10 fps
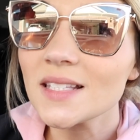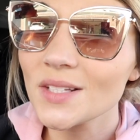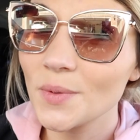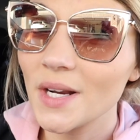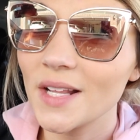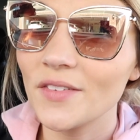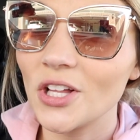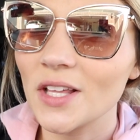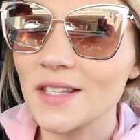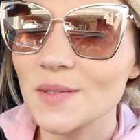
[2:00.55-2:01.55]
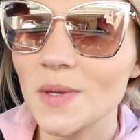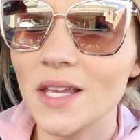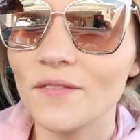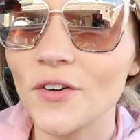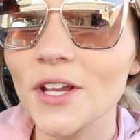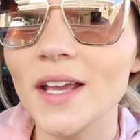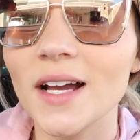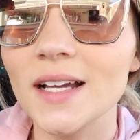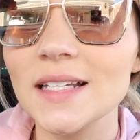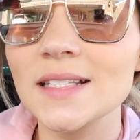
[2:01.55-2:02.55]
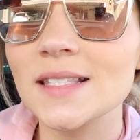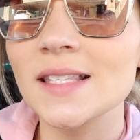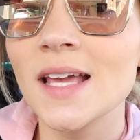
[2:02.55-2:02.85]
So we're gonna vlog this weekend for you guys.